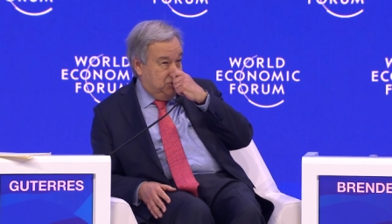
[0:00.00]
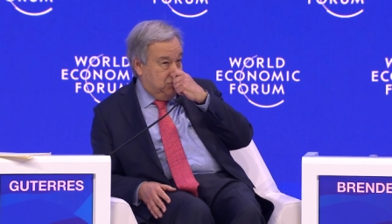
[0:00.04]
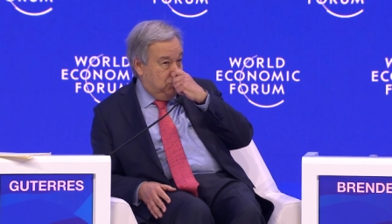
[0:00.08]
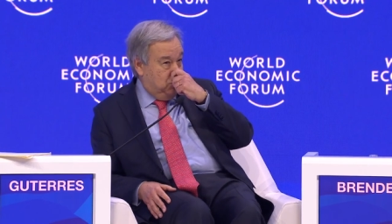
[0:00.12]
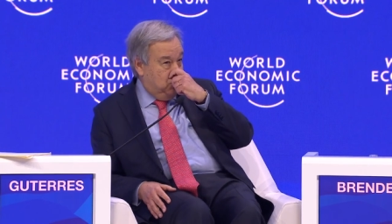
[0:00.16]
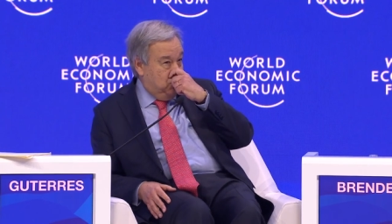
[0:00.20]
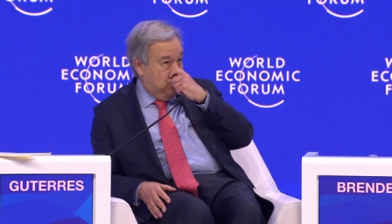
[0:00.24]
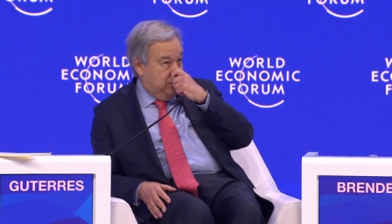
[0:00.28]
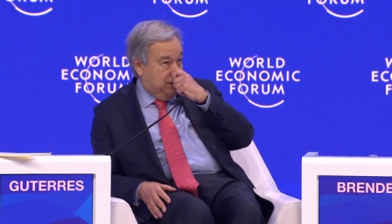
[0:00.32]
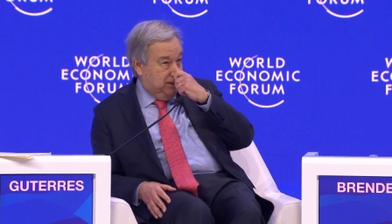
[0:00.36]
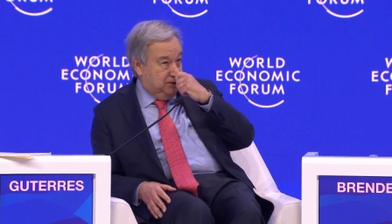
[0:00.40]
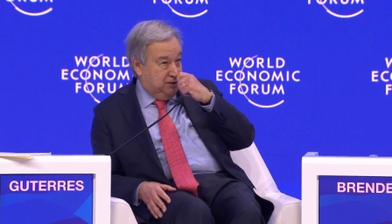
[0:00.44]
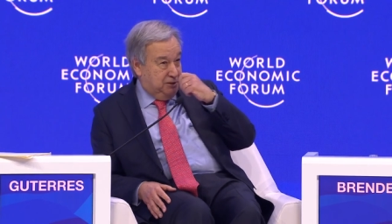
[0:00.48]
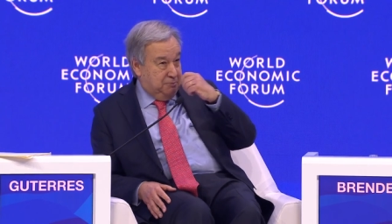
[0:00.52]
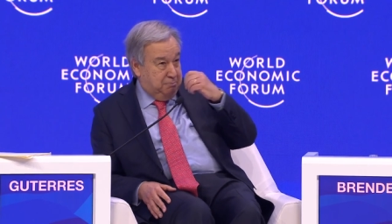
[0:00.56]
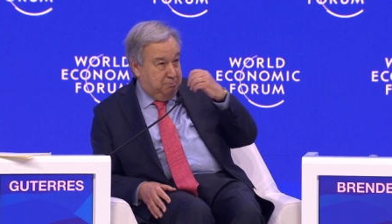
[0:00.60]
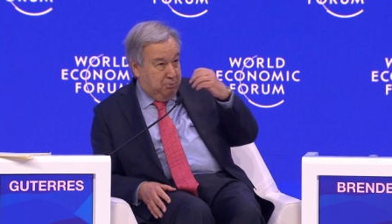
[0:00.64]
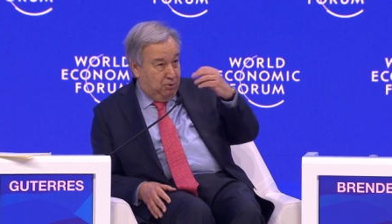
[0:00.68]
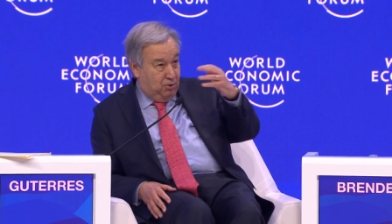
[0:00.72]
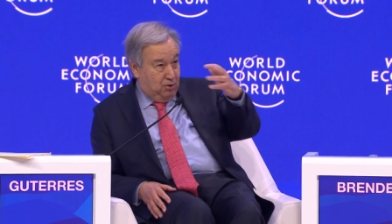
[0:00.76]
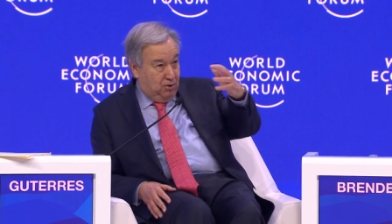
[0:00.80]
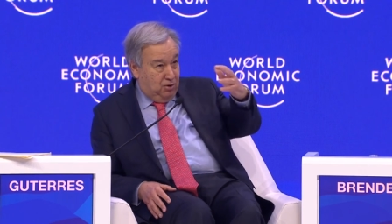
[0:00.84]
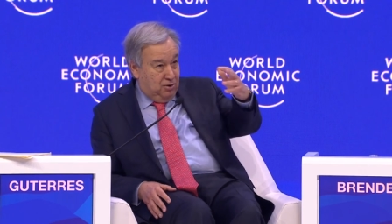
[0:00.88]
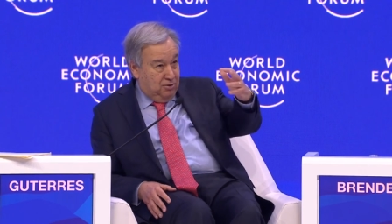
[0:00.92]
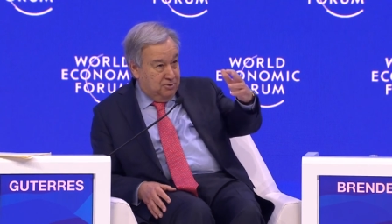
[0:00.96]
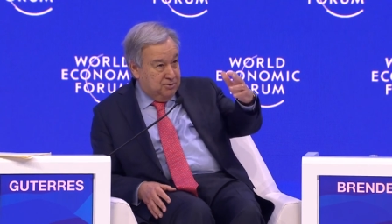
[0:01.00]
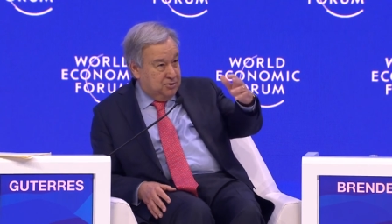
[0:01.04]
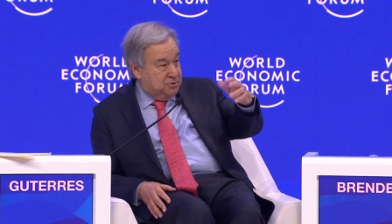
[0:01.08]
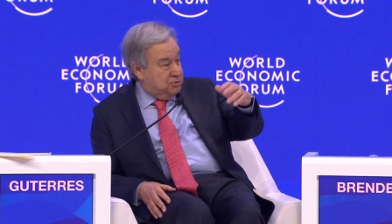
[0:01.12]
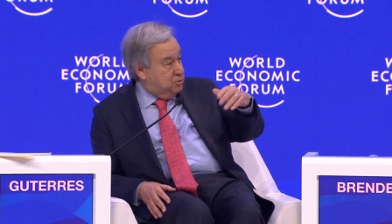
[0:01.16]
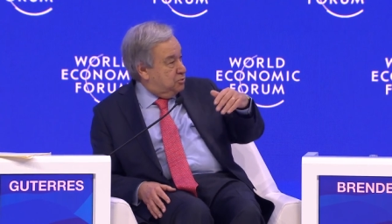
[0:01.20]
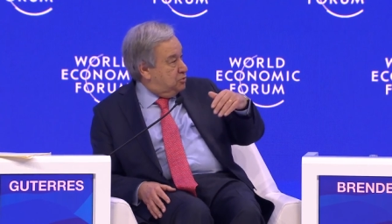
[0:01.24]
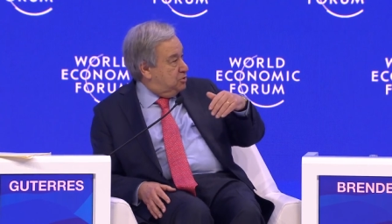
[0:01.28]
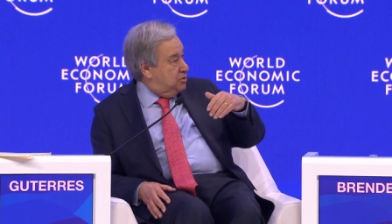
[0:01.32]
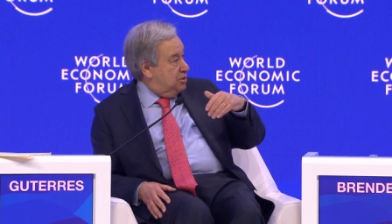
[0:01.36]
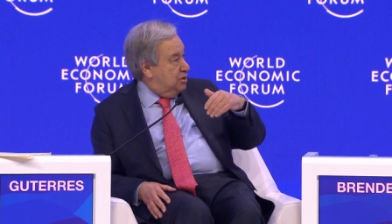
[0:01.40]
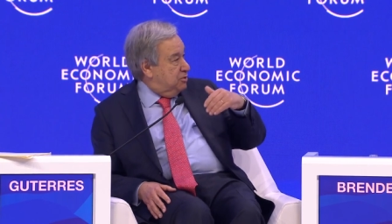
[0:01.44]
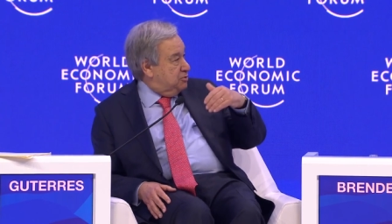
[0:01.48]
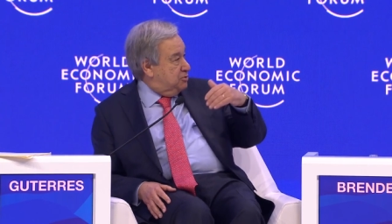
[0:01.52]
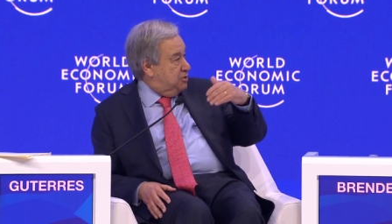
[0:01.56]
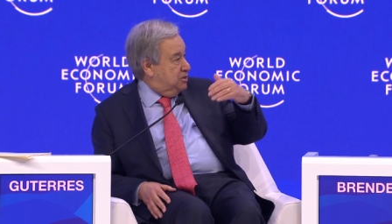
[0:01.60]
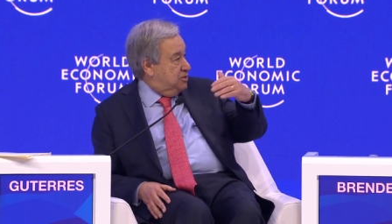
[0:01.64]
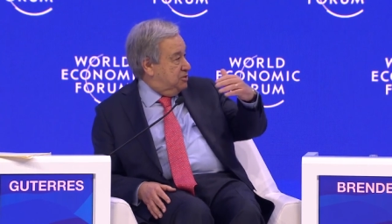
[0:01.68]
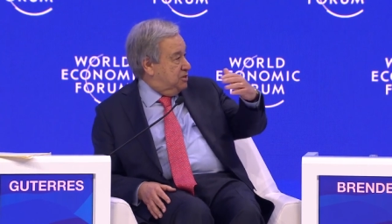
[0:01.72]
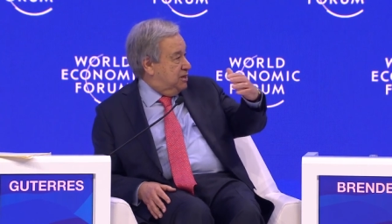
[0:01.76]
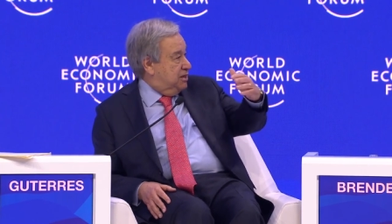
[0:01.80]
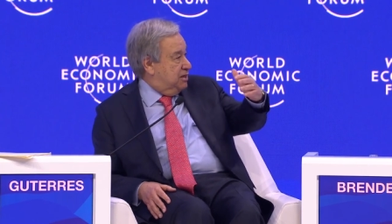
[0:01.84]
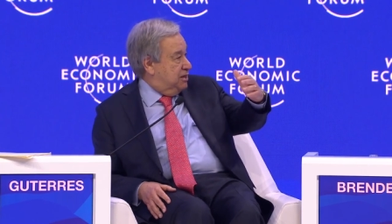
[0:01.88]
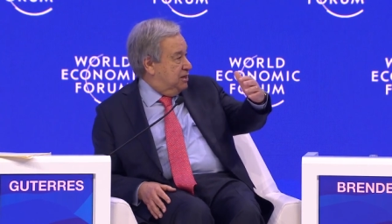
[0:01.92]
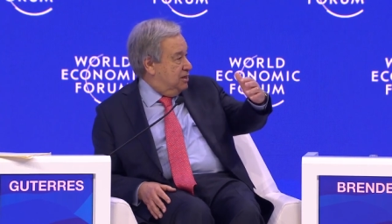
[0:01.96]
to look at the polls, to see how
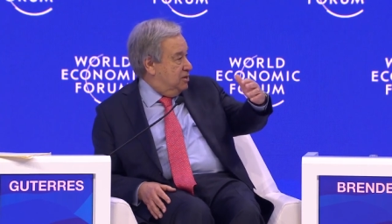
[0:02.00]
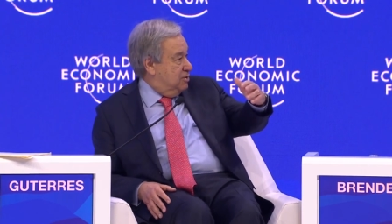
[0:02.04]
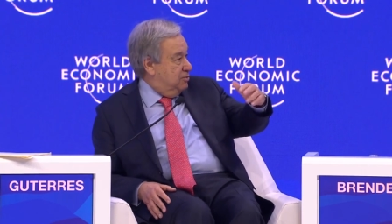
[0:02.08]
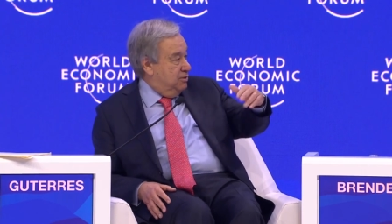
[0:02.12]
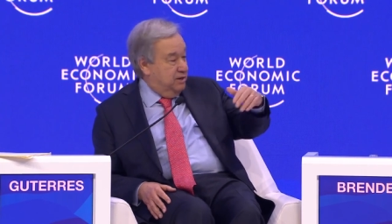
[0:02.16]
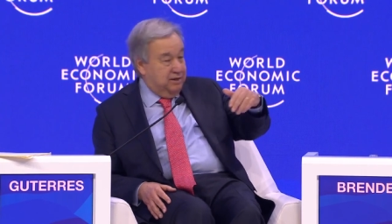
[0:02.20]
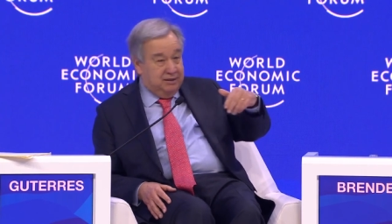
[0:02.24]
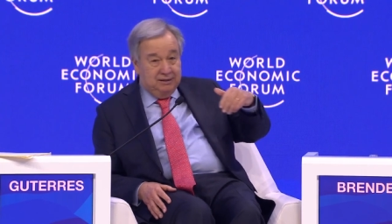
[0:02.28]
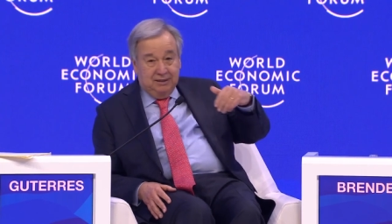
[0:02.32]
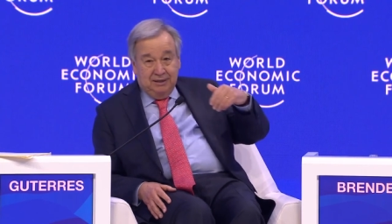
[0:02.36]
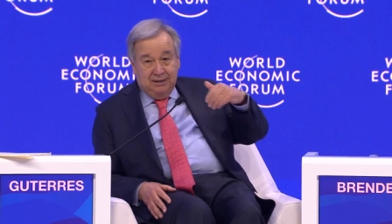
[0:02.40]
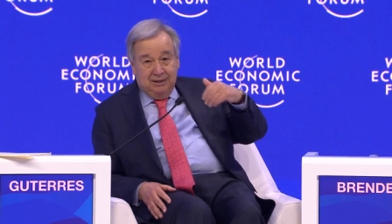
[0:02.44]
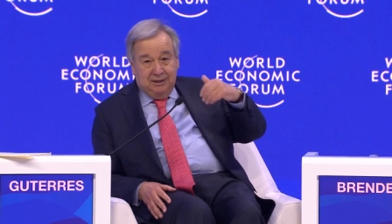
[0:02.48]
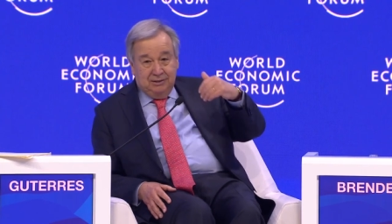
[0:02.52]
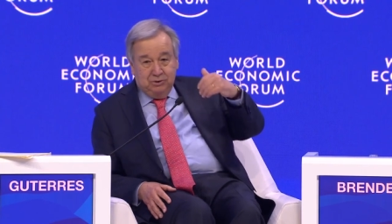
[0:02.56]
things are going,